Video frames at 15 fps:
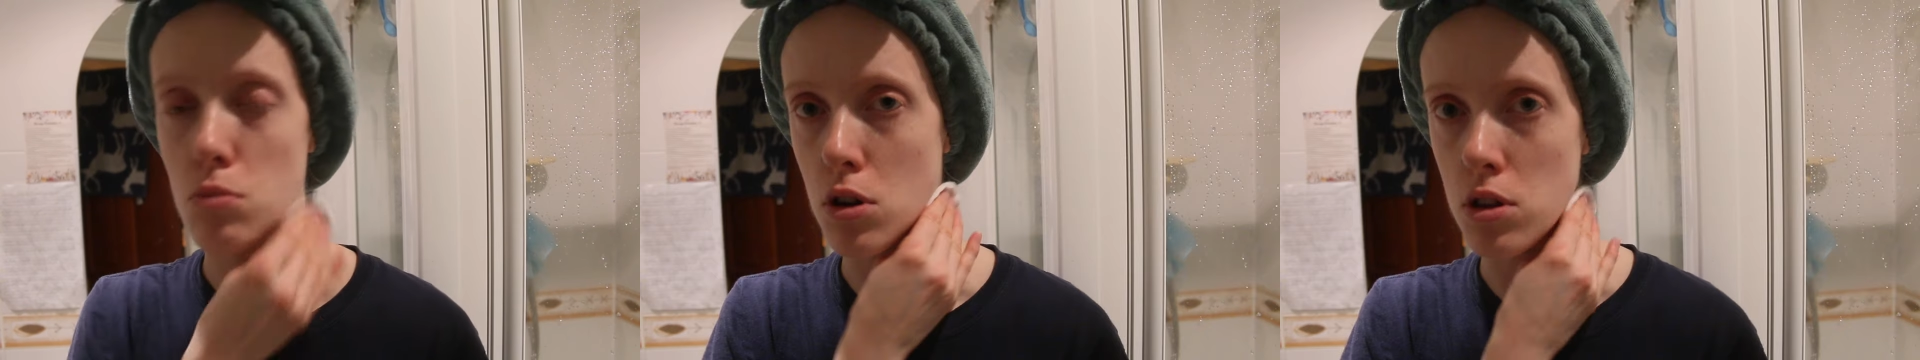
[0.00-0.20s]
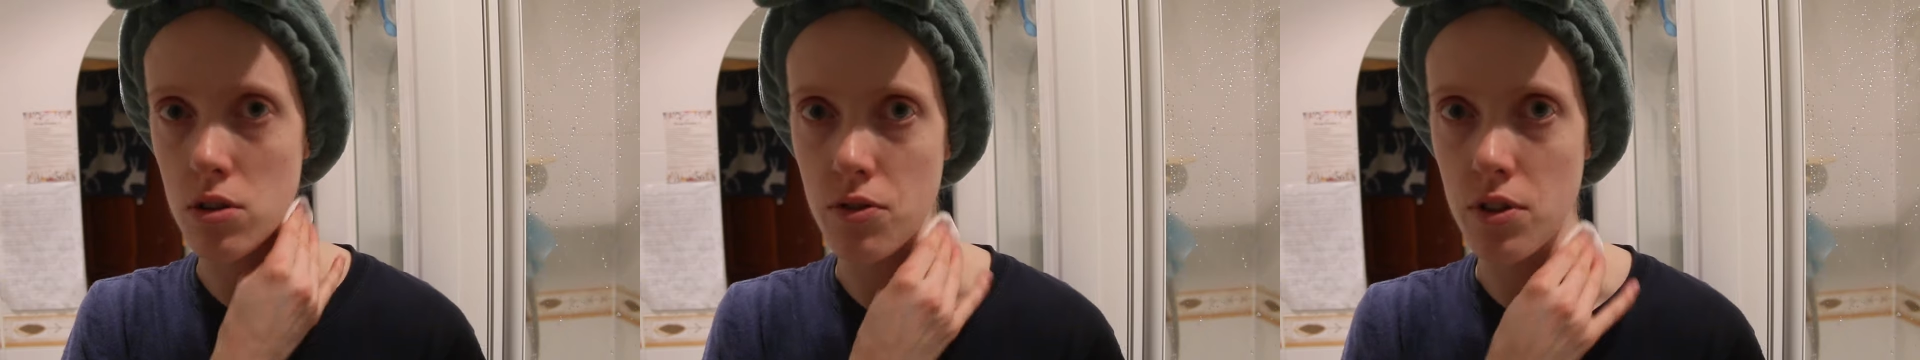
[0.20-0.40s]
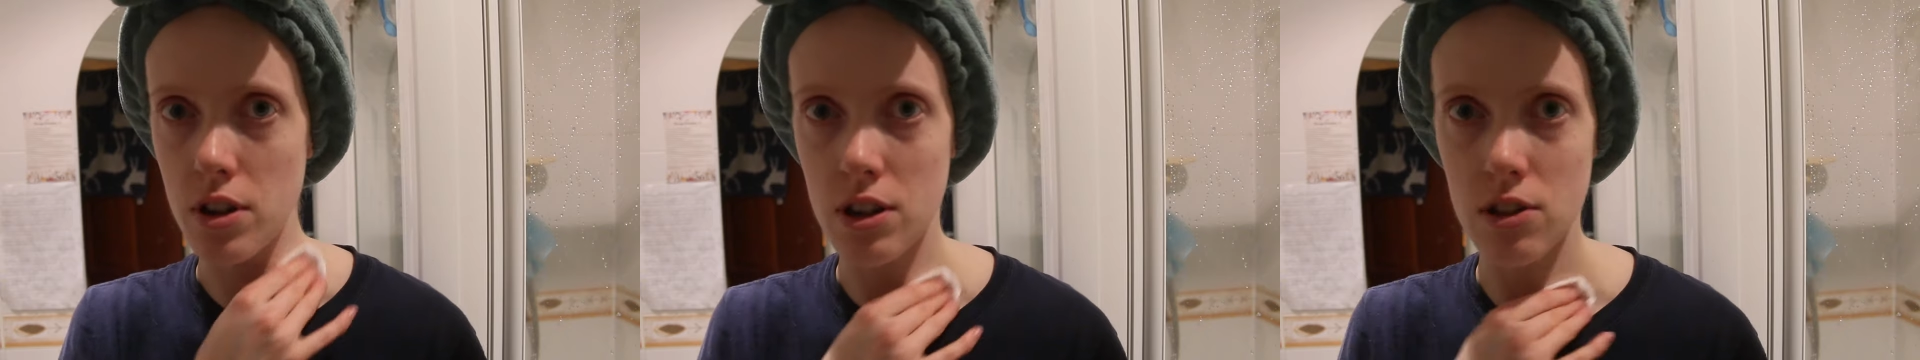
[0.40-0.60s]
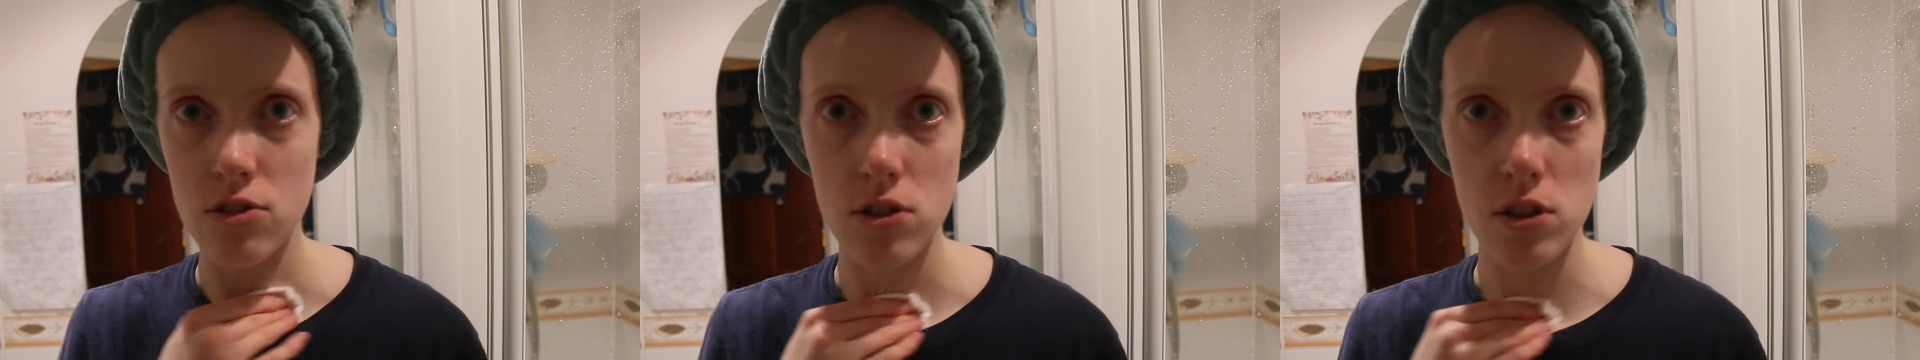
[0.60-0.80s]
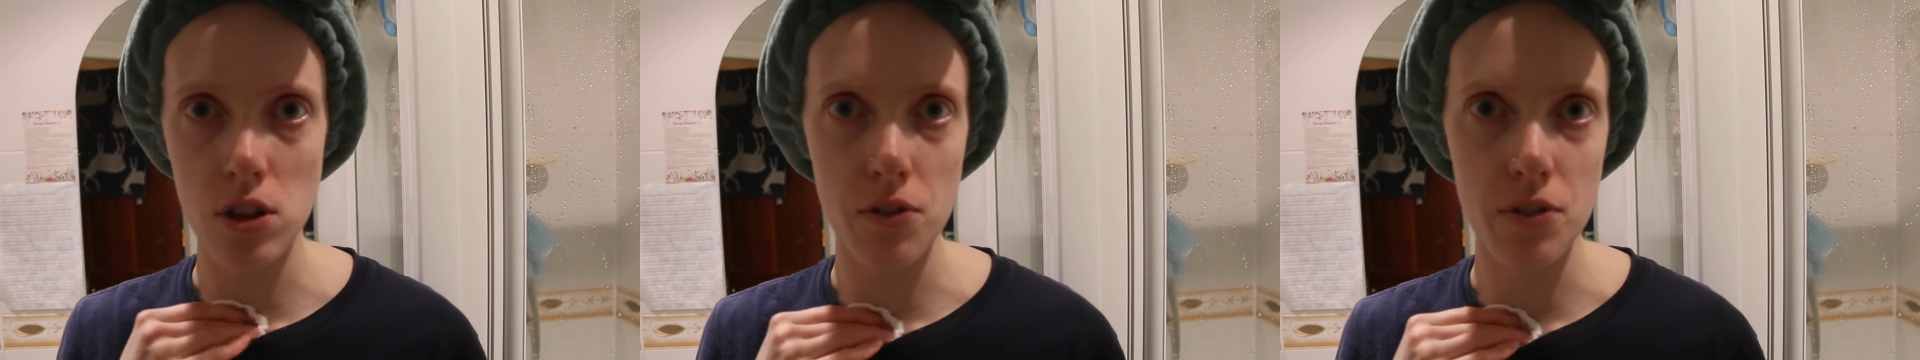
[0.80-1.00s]
Oliver is
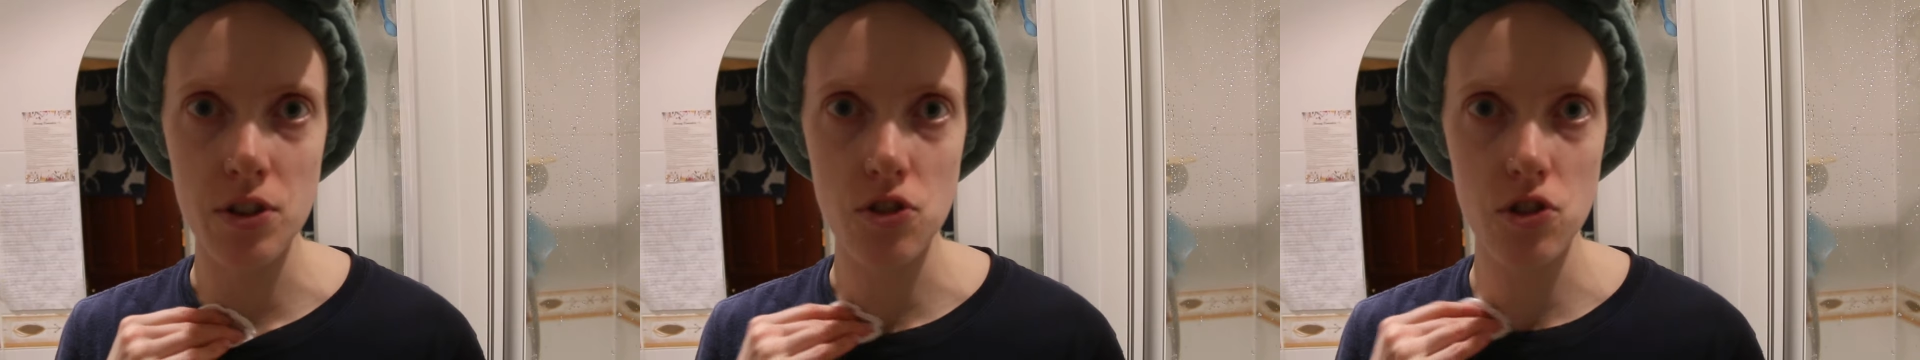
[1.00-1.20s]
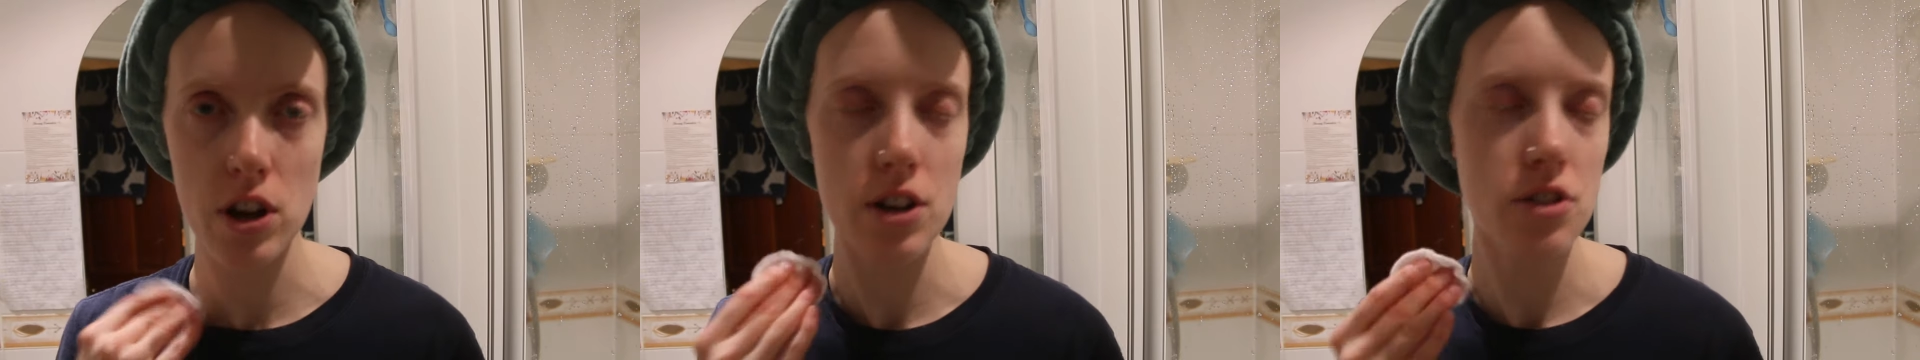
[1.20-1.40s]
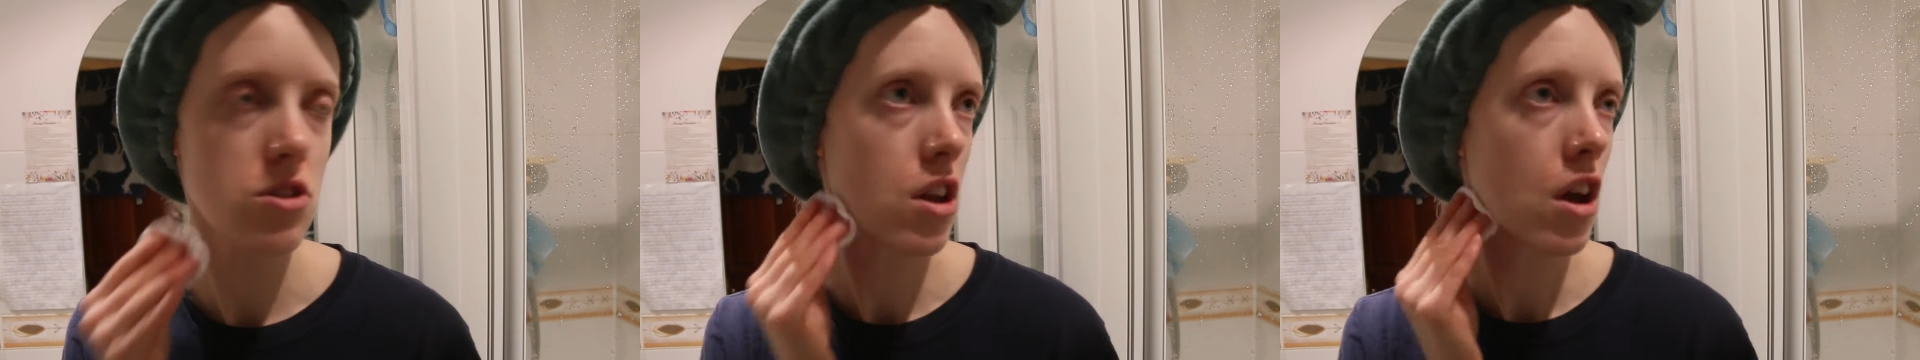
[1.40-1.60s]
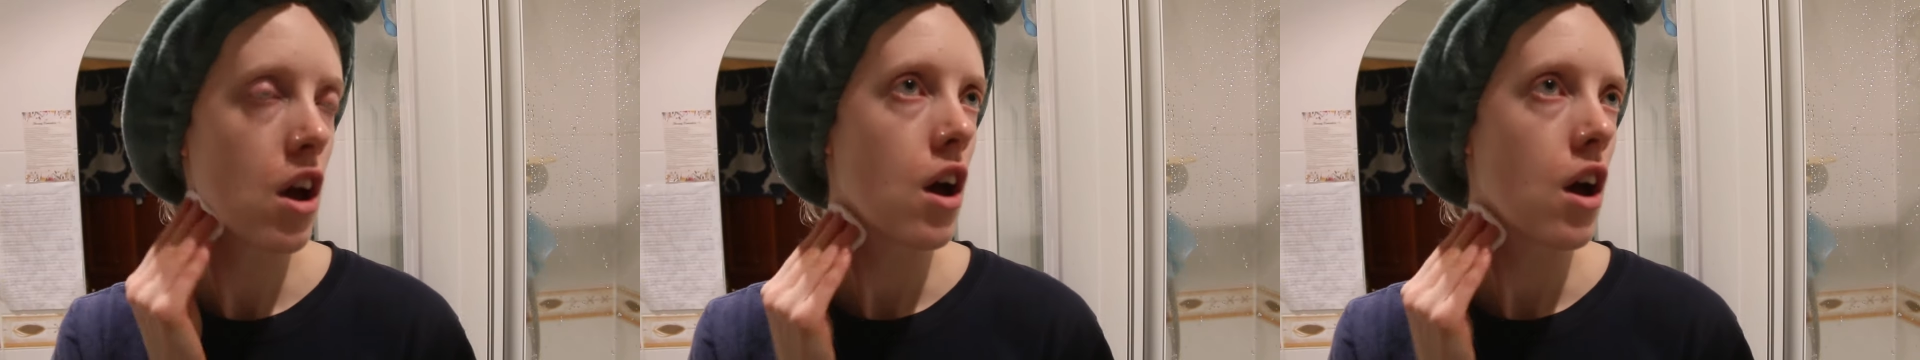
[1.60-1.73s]
the love interest.